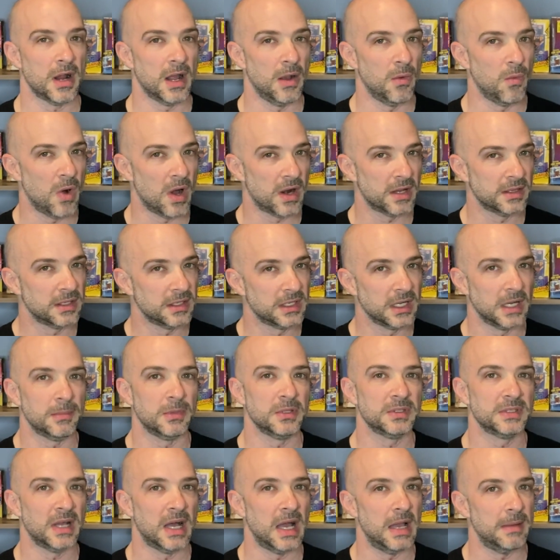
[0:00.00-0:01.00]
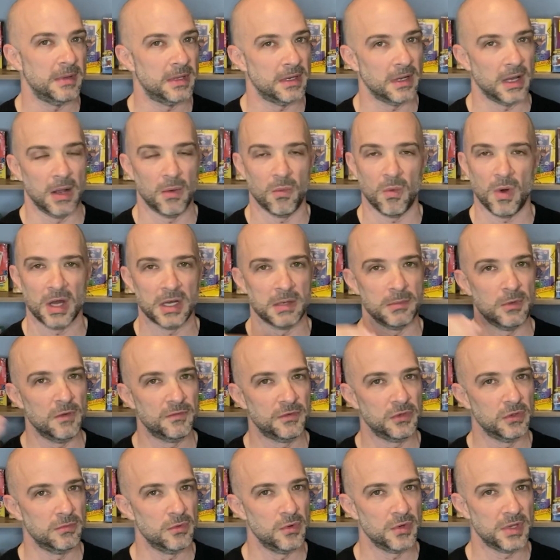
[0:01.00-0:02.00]
I wanted the double dime it. I wanted to move
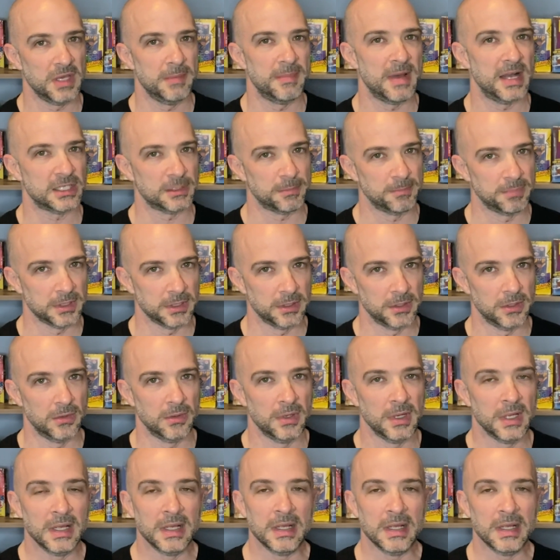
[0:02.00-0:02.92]
to a Mookie Betts blue,